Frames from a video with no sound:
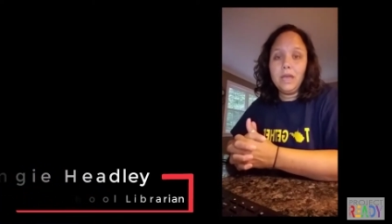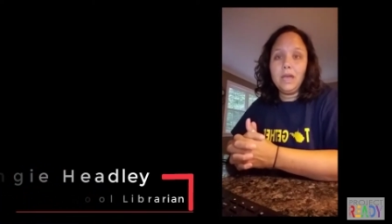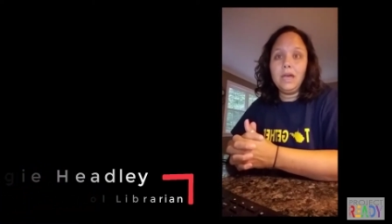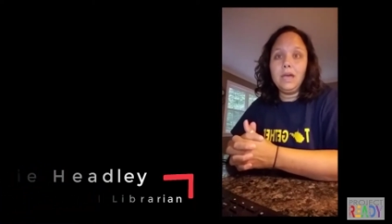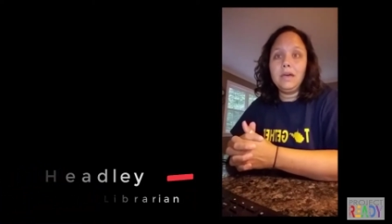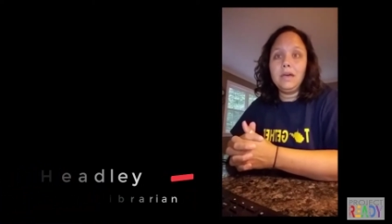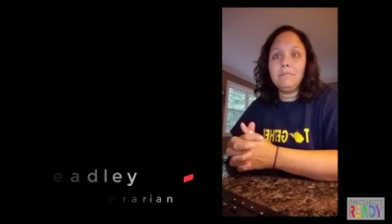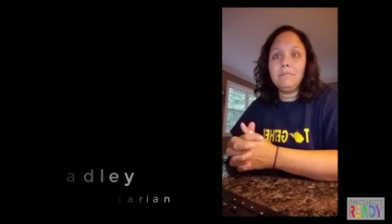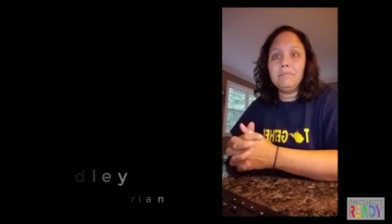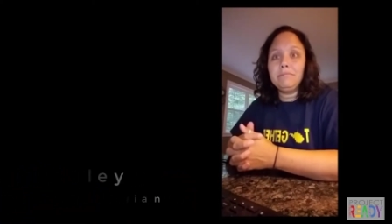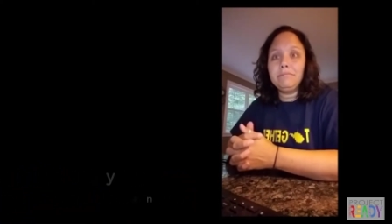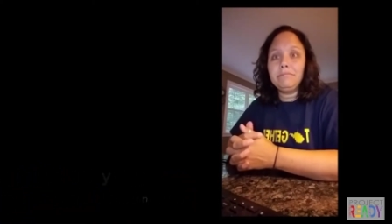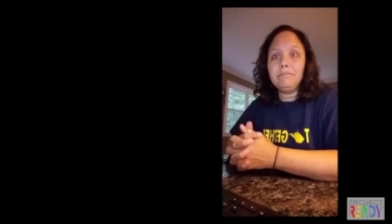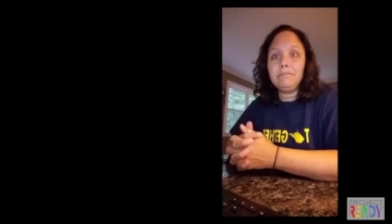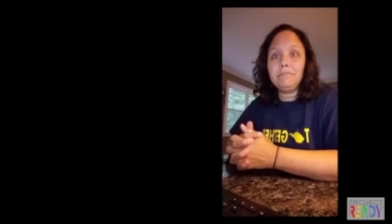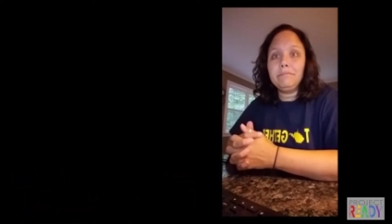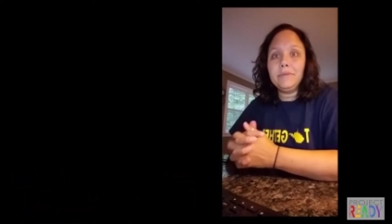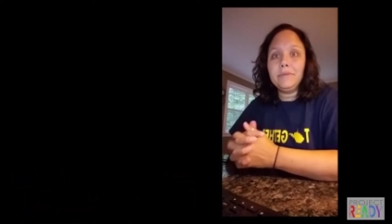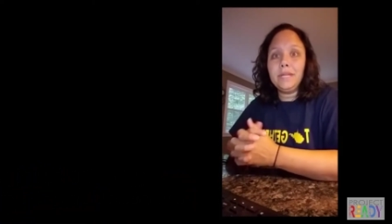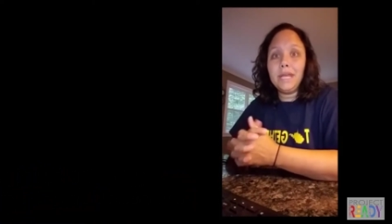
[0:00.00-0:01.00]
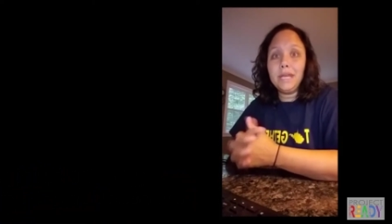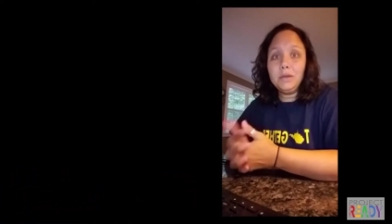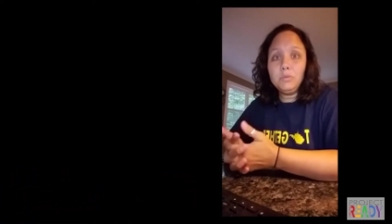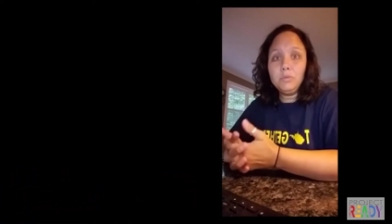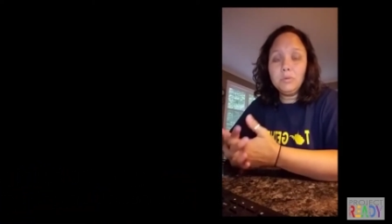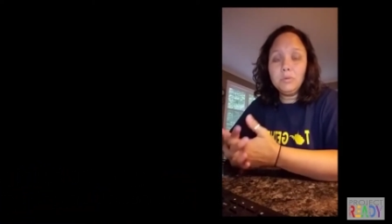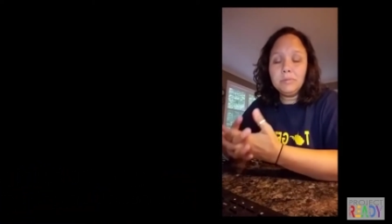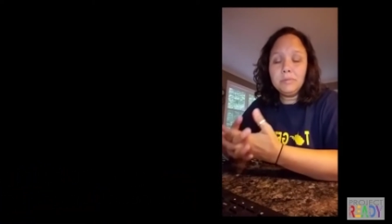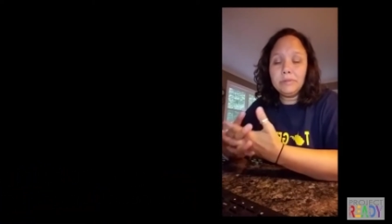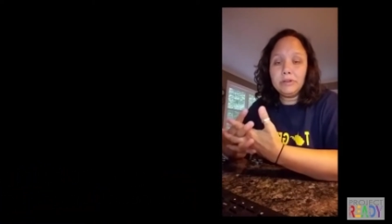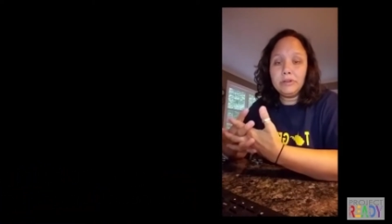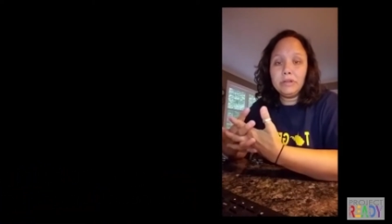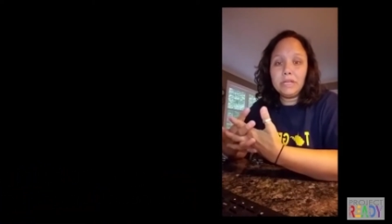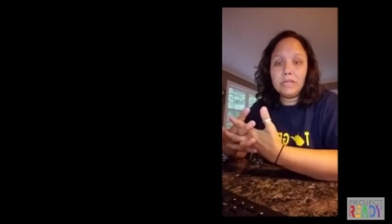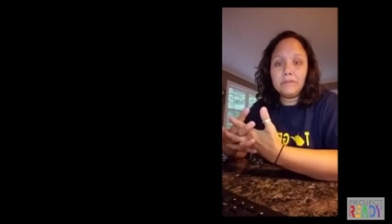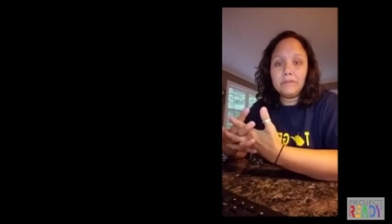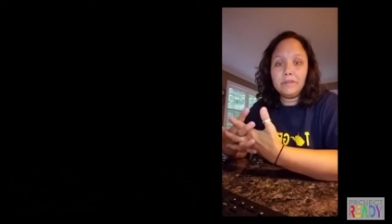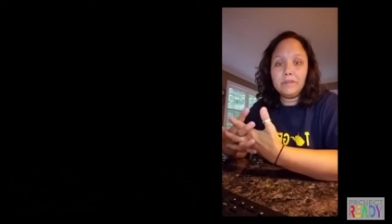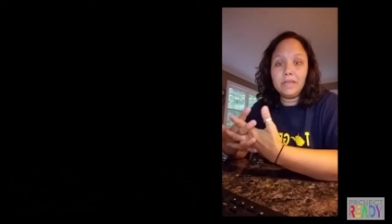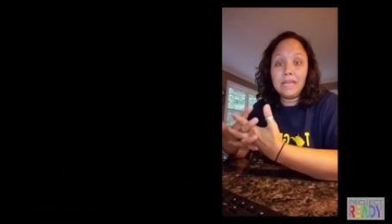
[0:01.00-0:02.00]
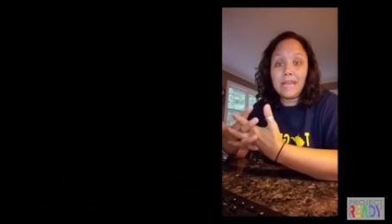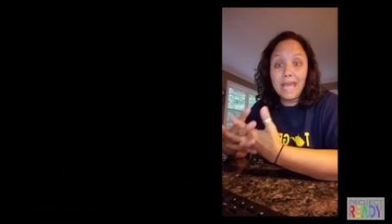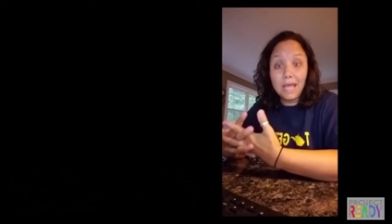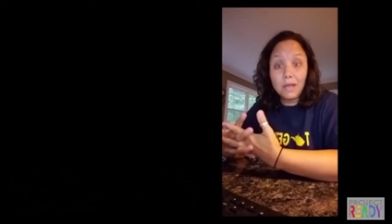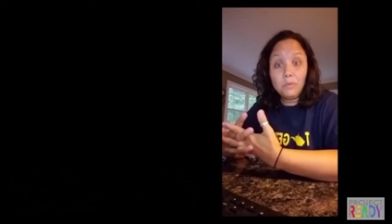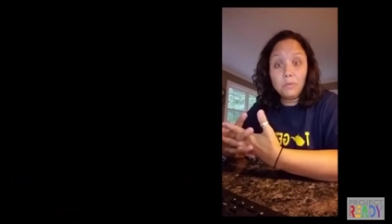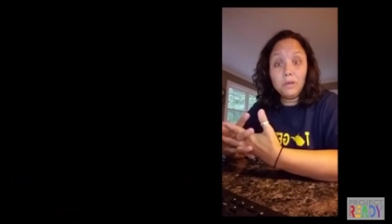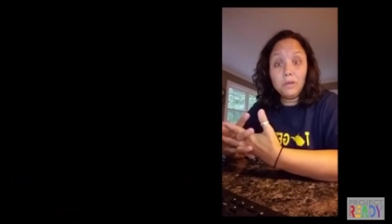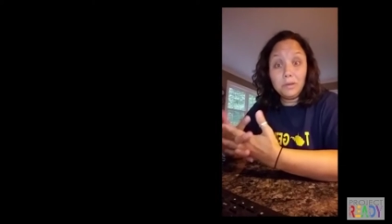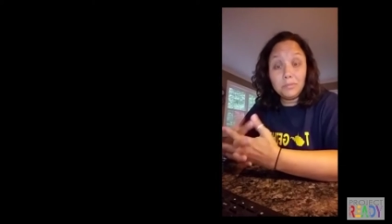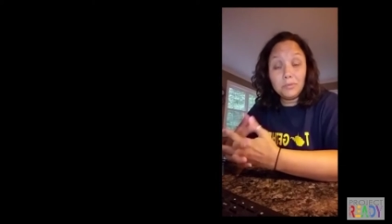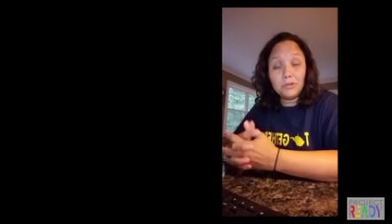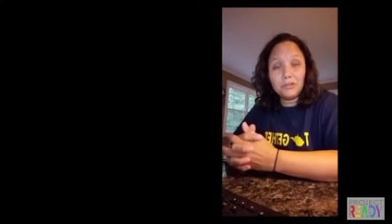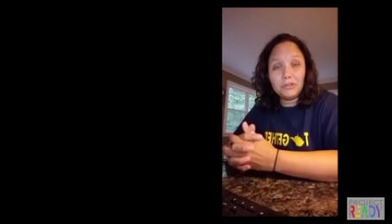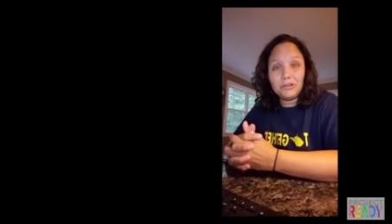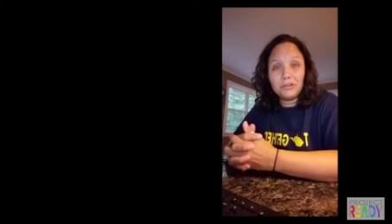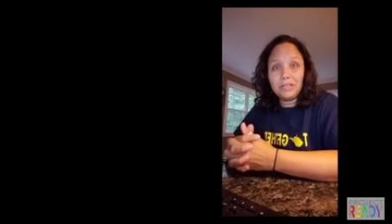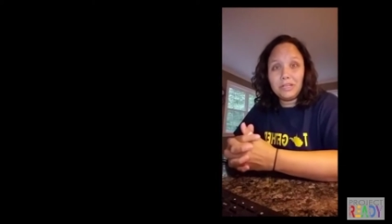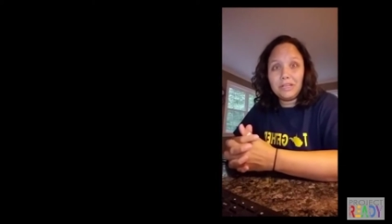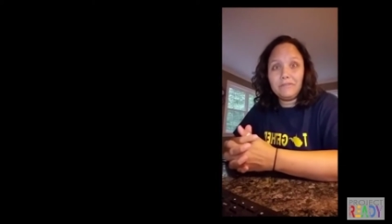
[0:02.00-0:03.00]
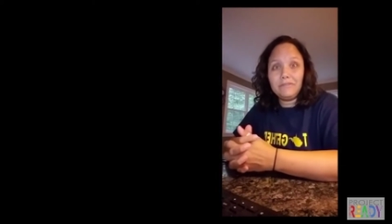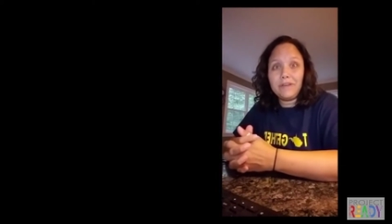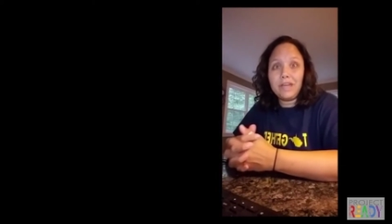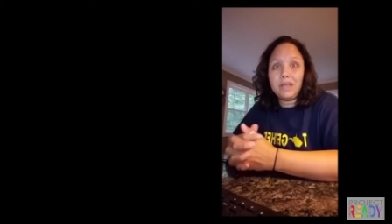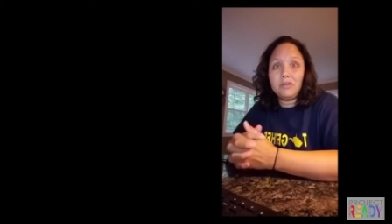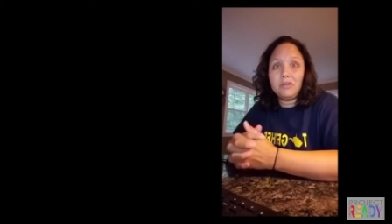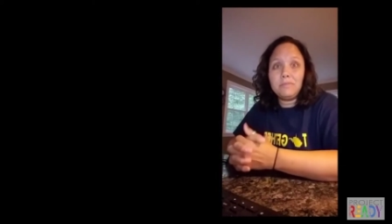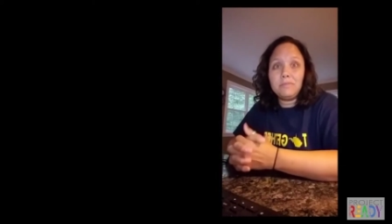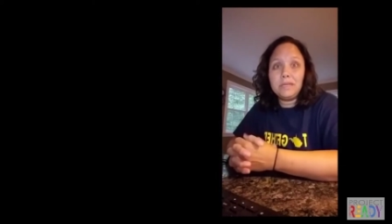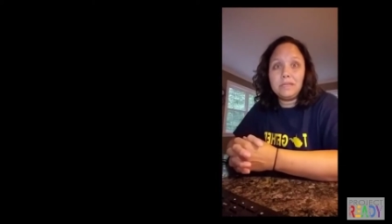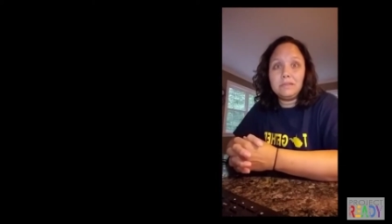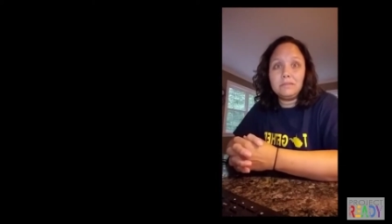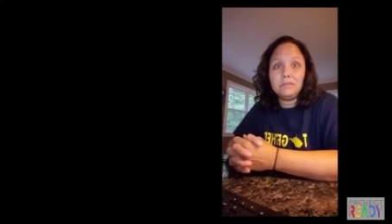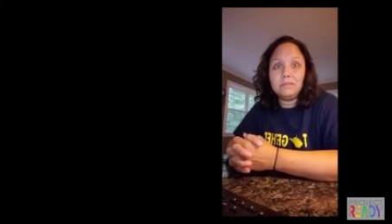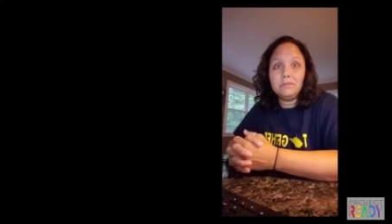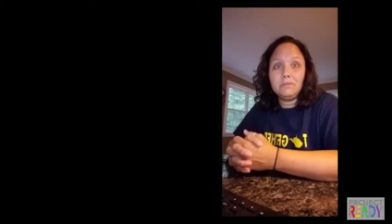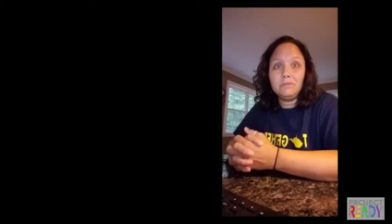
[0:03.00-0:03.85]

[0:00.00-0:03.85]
An equitable learning environment,